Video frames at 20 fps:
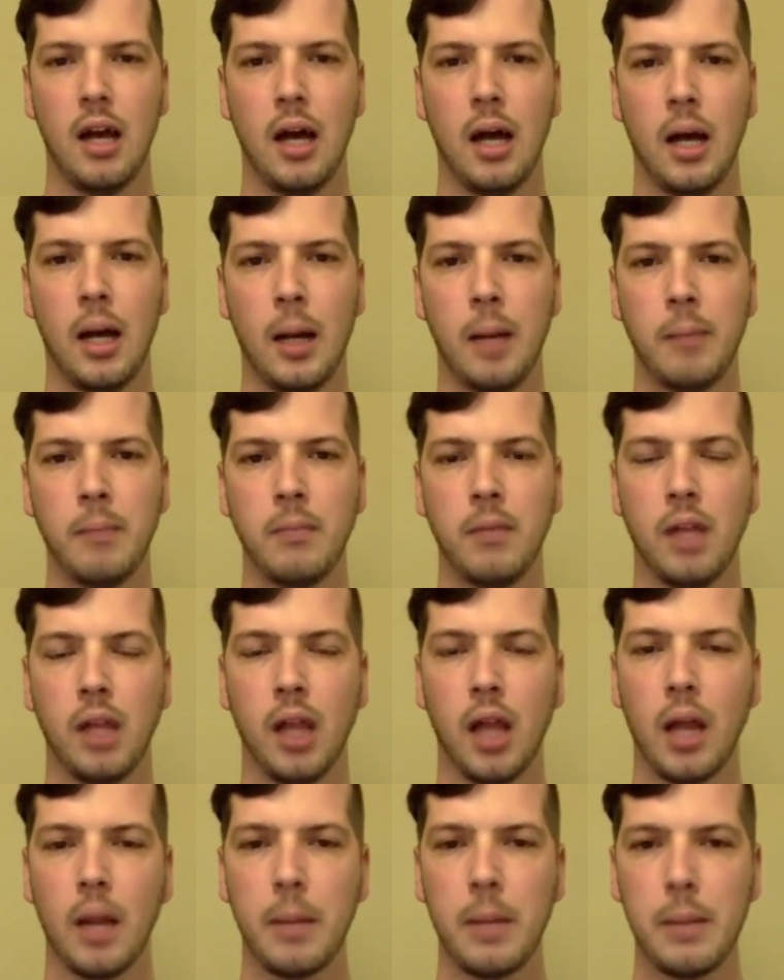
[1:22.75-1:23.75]
a
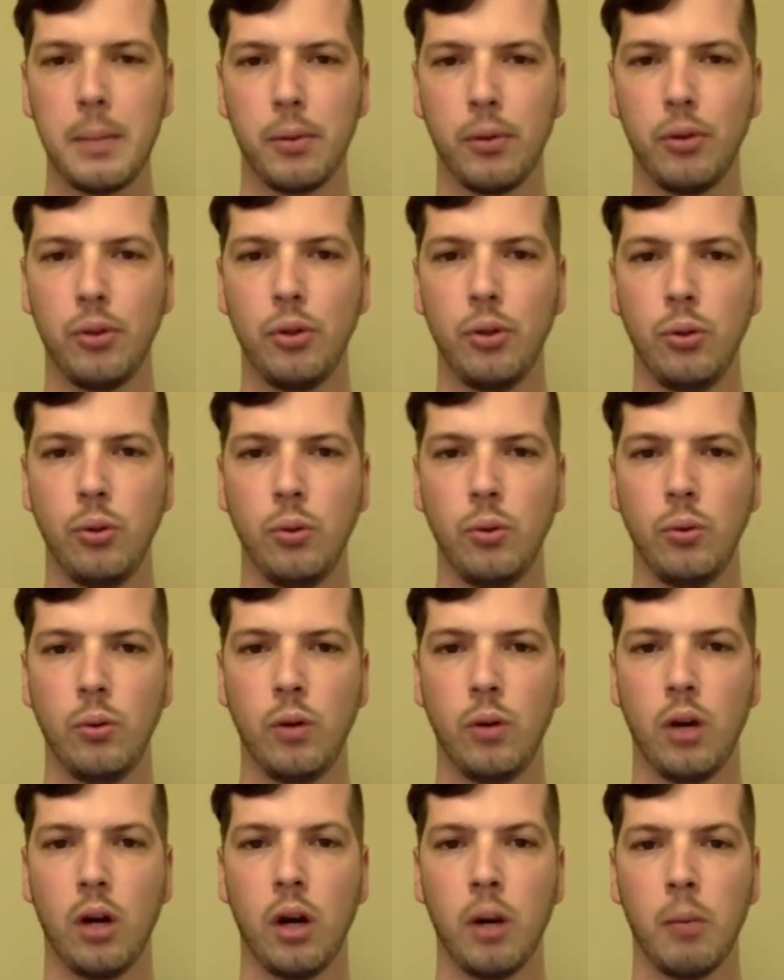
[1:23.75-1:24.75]
lot of people
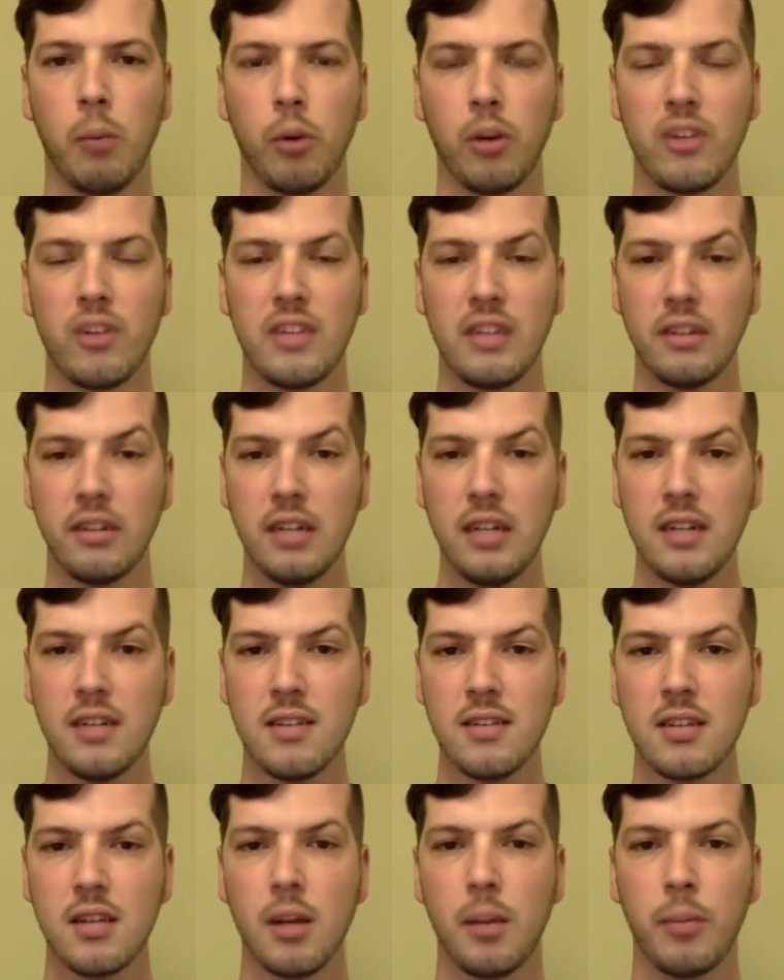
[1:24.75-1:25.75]
who are more
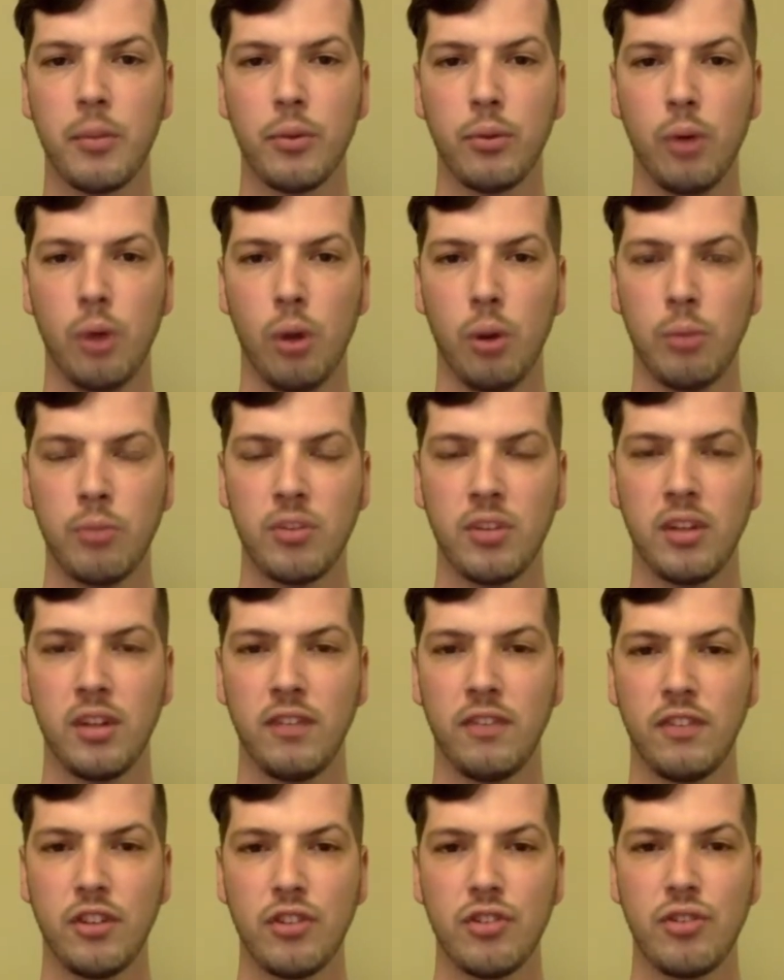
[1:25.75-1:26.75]
serious come through homes in the
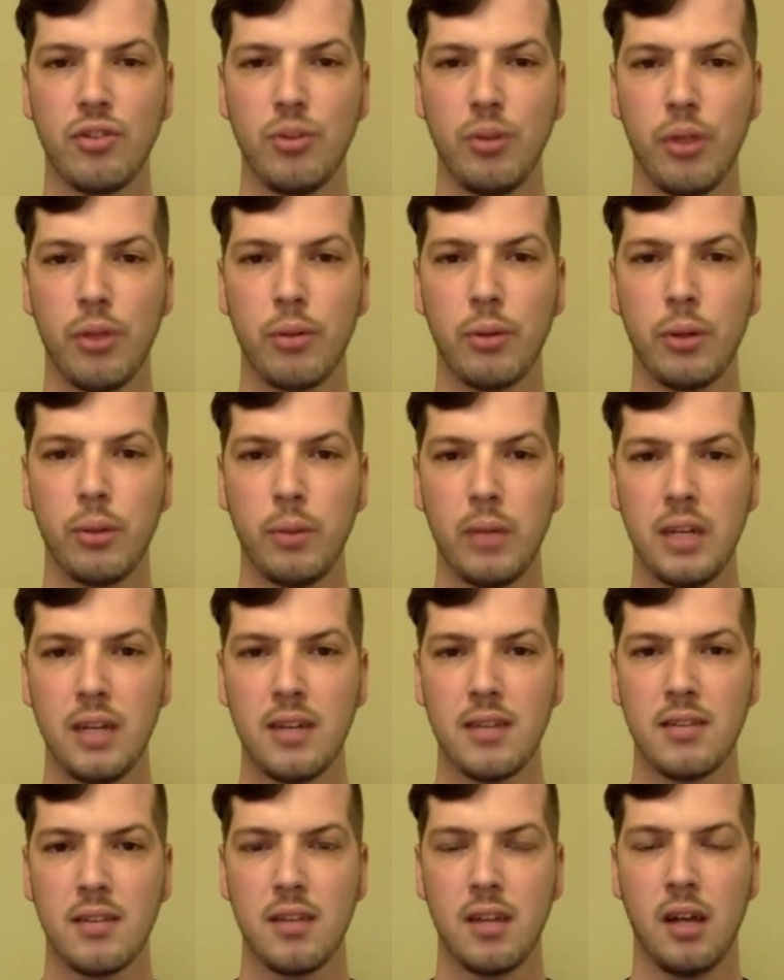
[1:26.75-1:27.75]
first 2 to 3
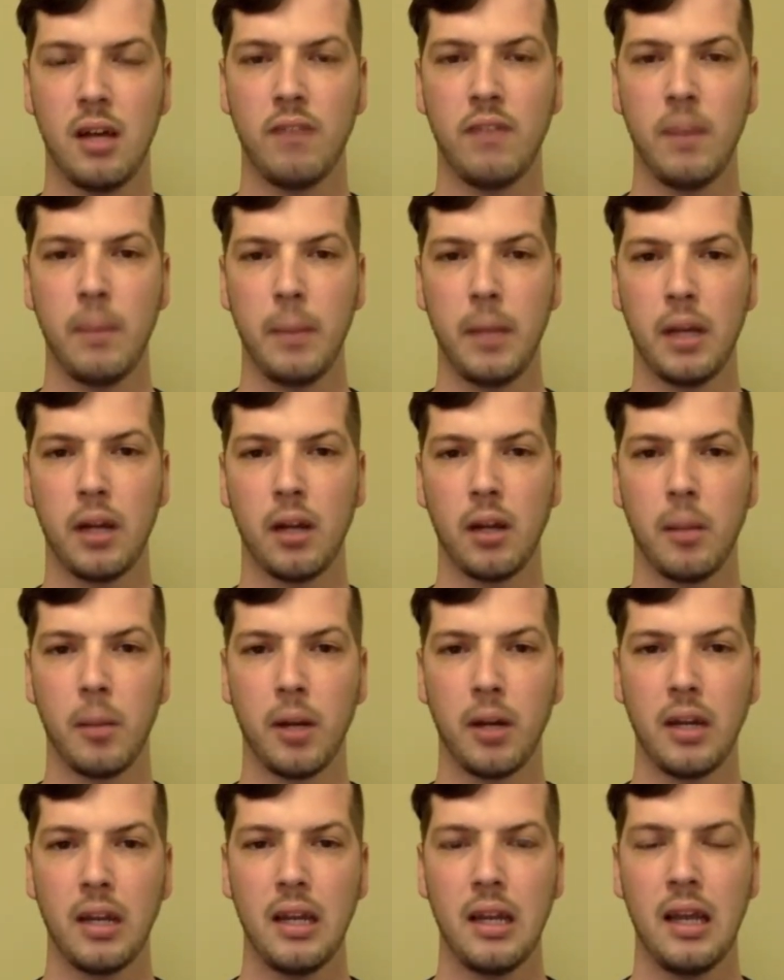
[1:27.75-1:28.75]
weeks of them being on the
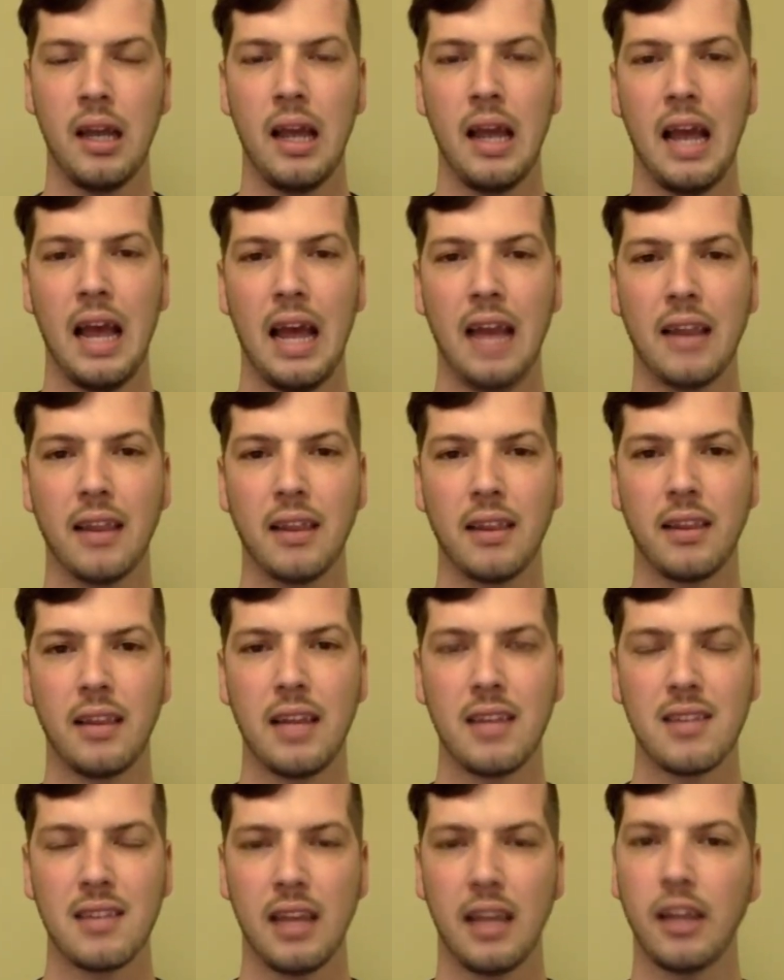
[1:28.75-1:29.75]
market, and
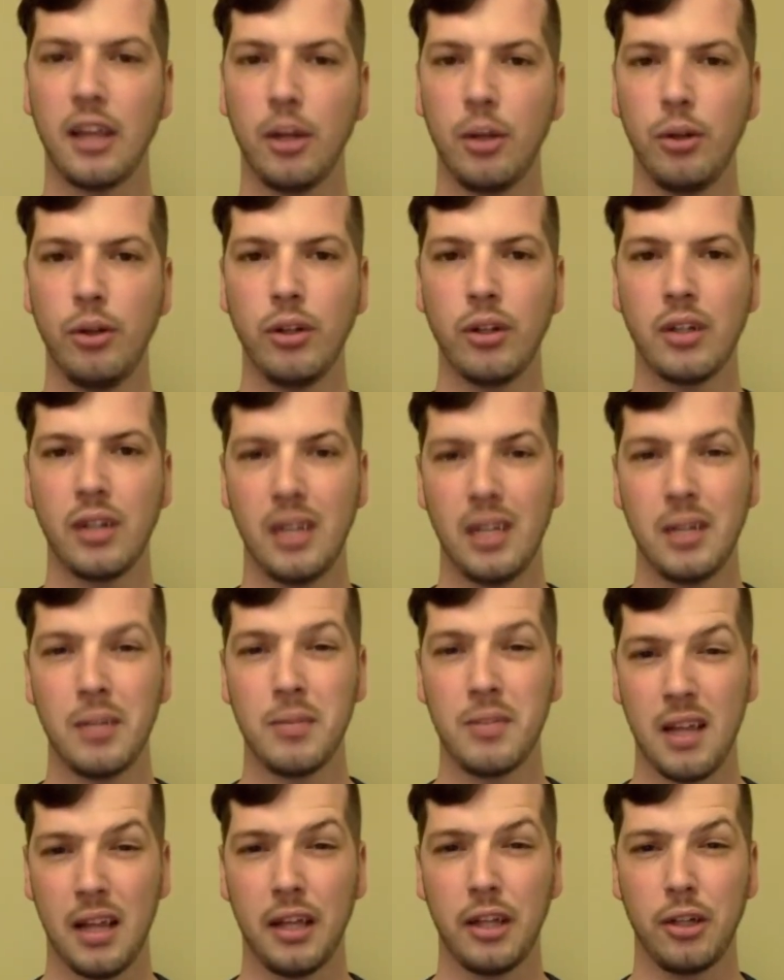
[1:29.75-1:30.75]
that's likely who you're going to end
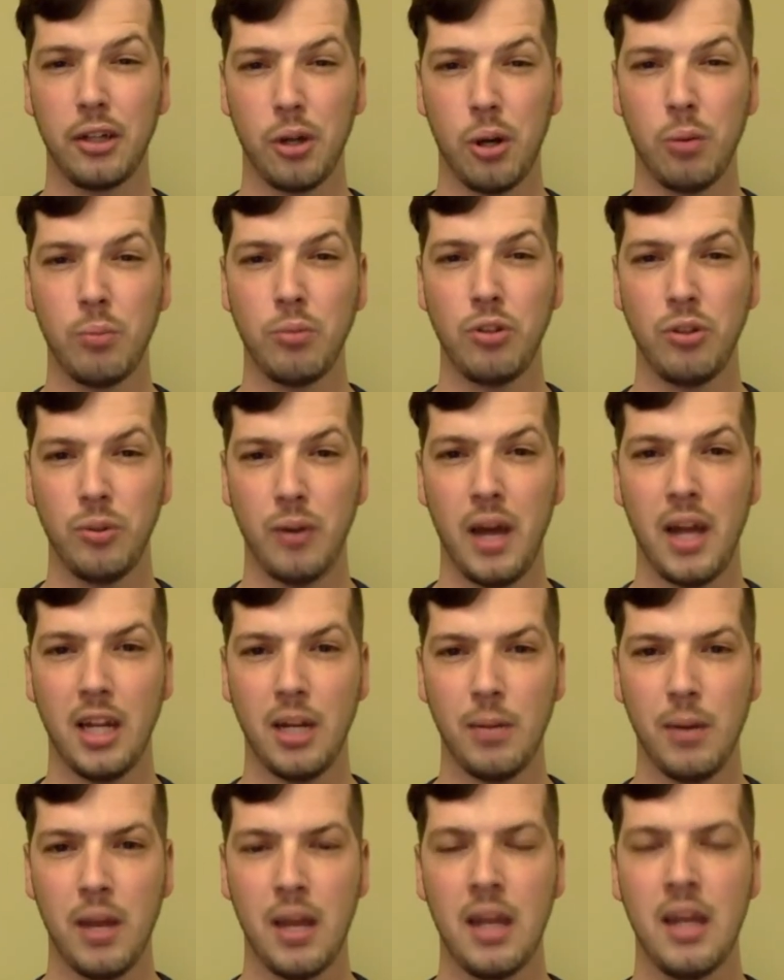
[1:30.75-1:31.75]
up selling your home to
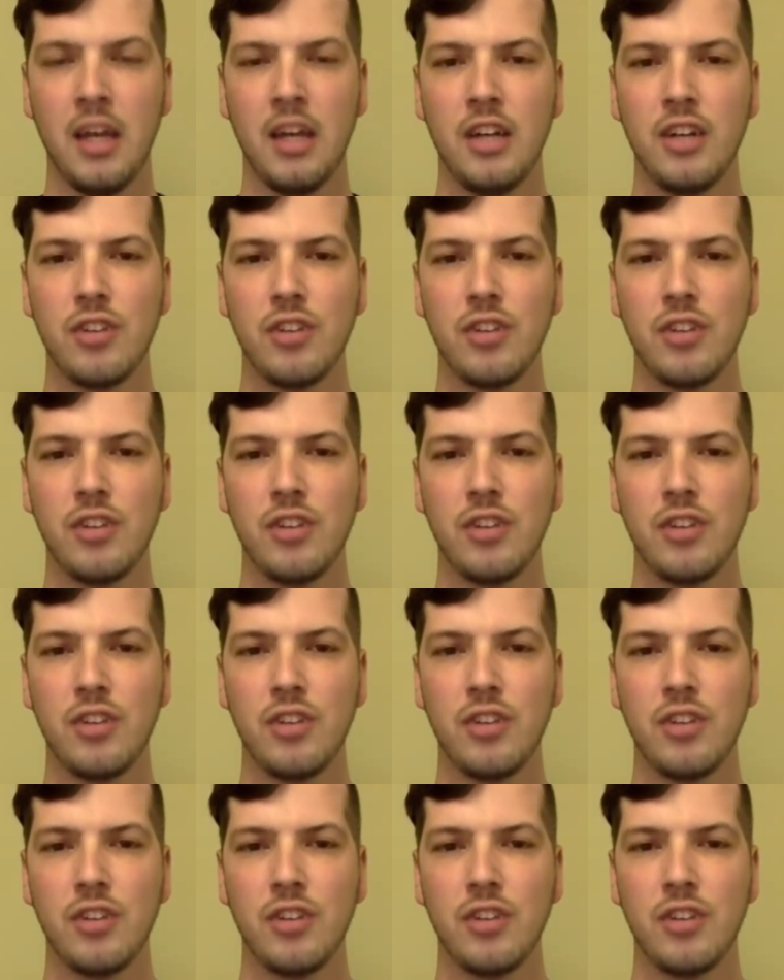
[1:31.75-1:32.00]
anyway.